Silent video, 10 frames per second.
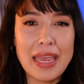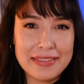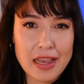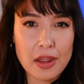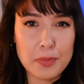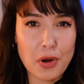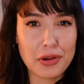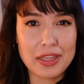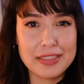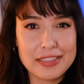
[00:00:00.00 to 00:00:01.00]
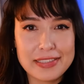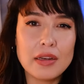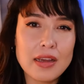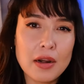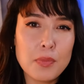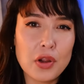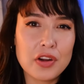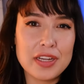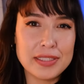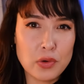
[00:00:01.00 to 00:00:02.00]
and data brokers. A data
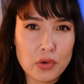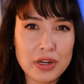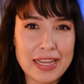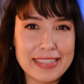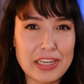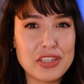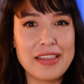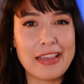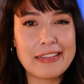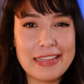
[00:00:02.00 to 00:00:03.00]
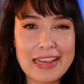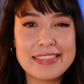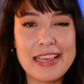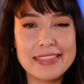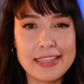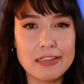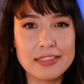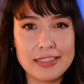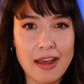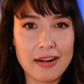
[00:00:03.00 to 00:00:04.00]
broker is an organization that collects and
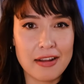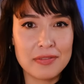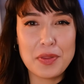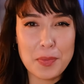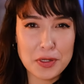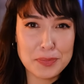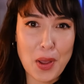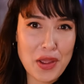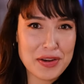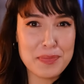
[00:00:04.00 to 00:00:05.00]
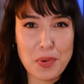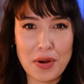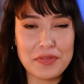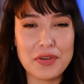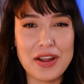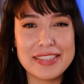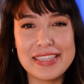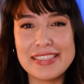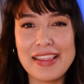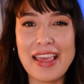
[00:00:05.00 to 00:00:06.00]
sells data. The most pertinent point for us
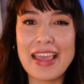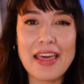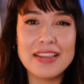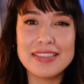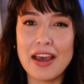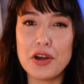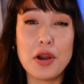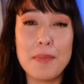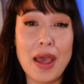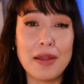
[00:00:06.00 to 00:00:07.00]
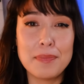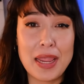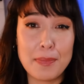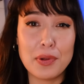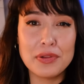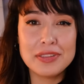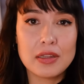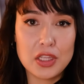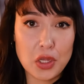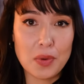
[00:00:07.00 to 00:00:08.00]
is that they gather data about people,
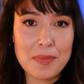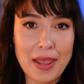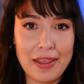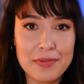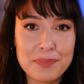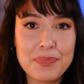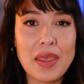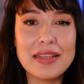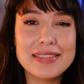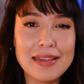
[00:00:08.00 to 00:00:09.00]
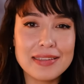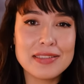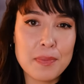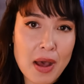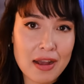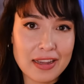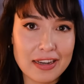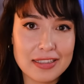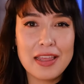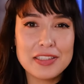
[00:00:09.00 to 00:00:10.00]
you and me, and sell it to
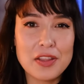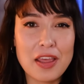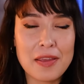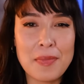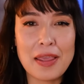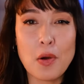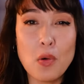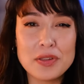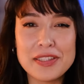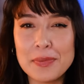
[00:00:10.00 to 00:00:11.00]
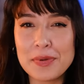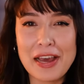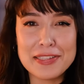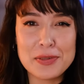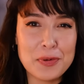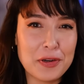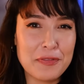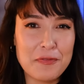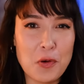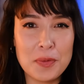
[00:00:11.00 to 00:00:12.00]
marketers so they can make awesome customer
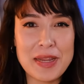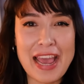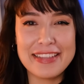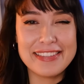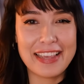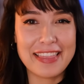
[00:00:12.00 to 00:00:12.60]
informed ads like